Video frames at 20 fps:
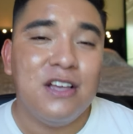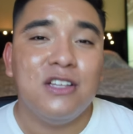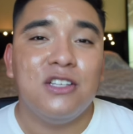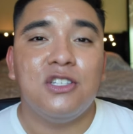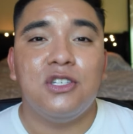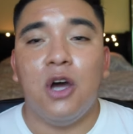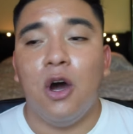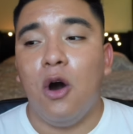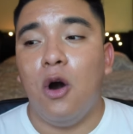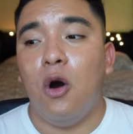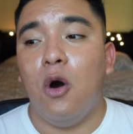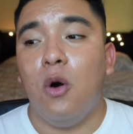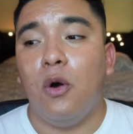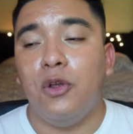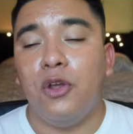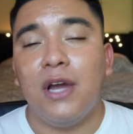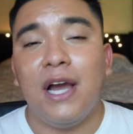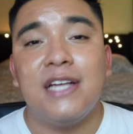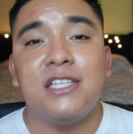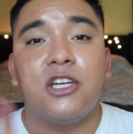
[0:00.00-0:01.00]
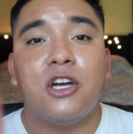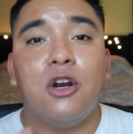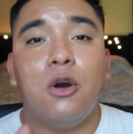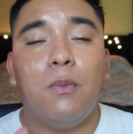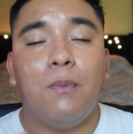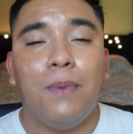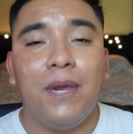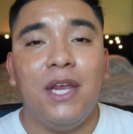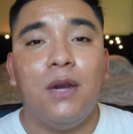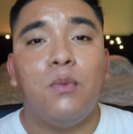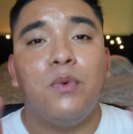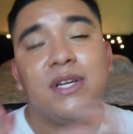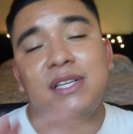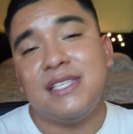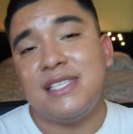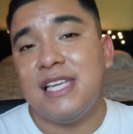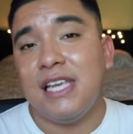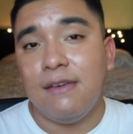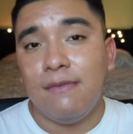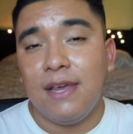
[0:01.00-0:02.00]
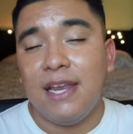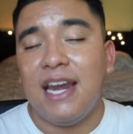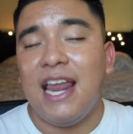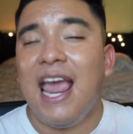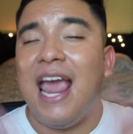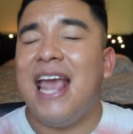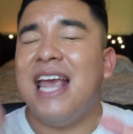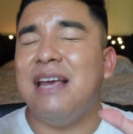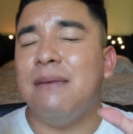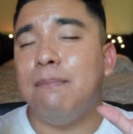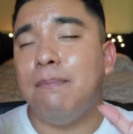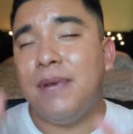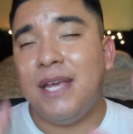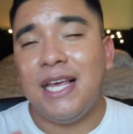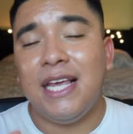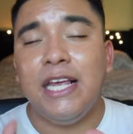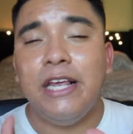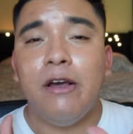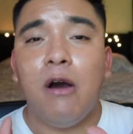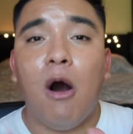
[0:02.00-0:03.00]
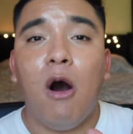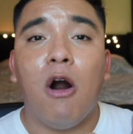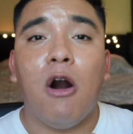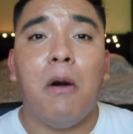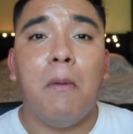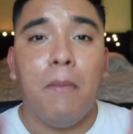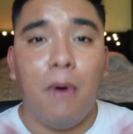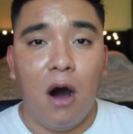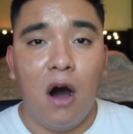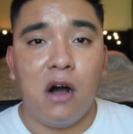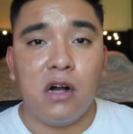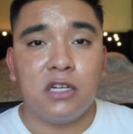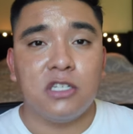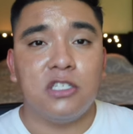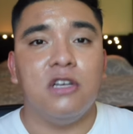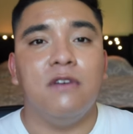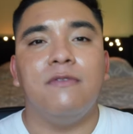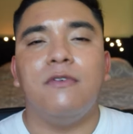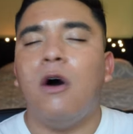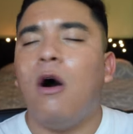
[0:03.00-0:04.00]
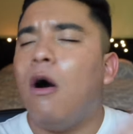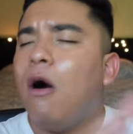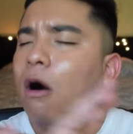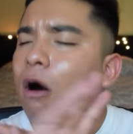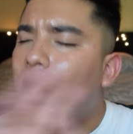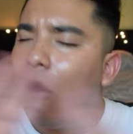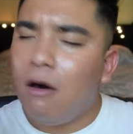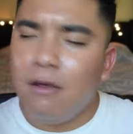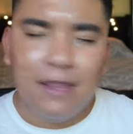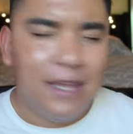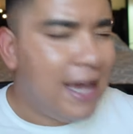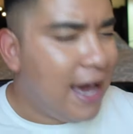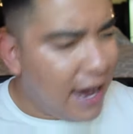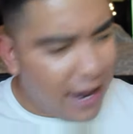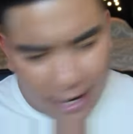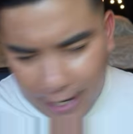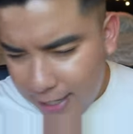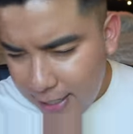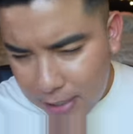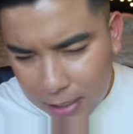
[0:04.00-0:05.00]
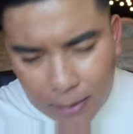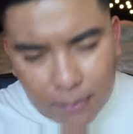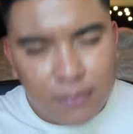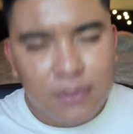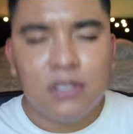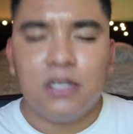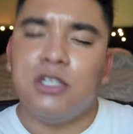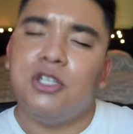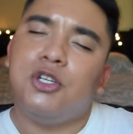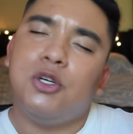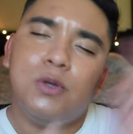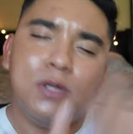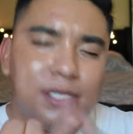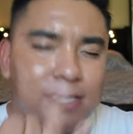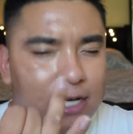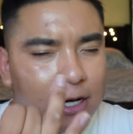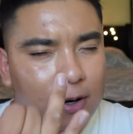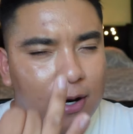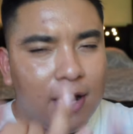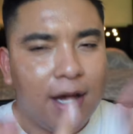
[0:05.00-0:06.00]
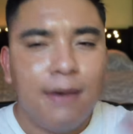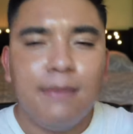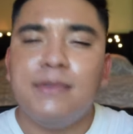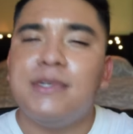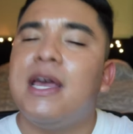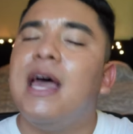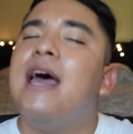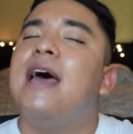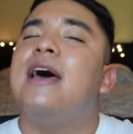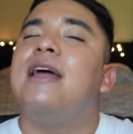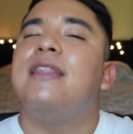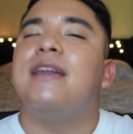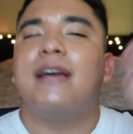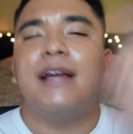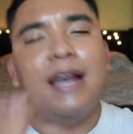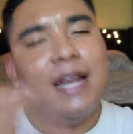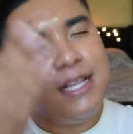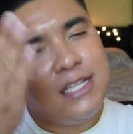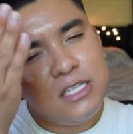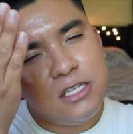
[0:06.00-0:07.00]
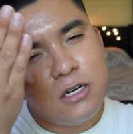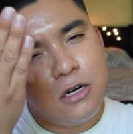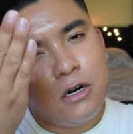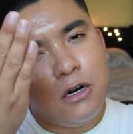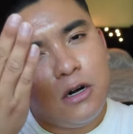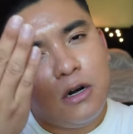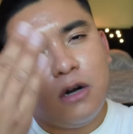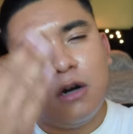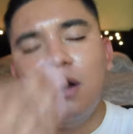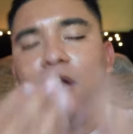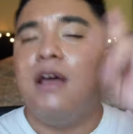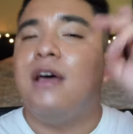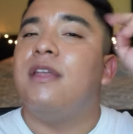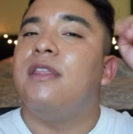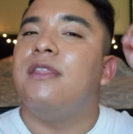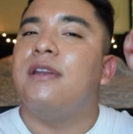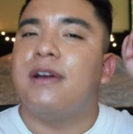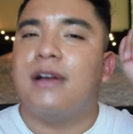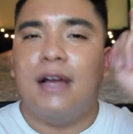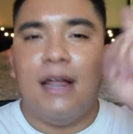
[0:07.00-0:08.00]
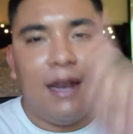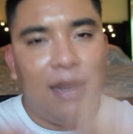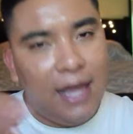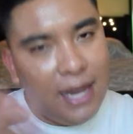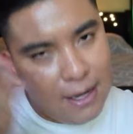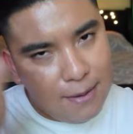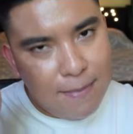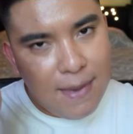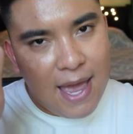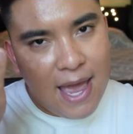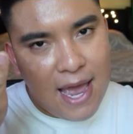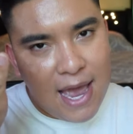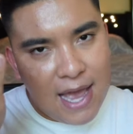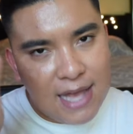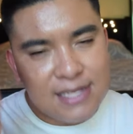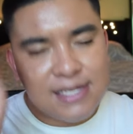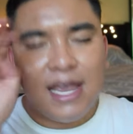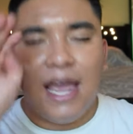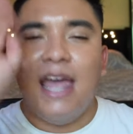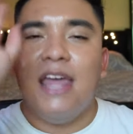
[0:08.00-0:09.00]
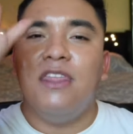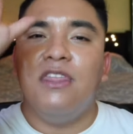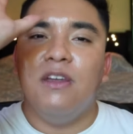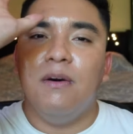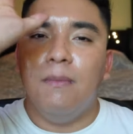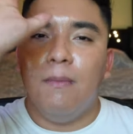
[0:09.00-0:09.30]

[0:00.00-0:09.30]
So you guys are going to be receiving a P R box of all the items, the two serums, the cleanser, the clay mask, and the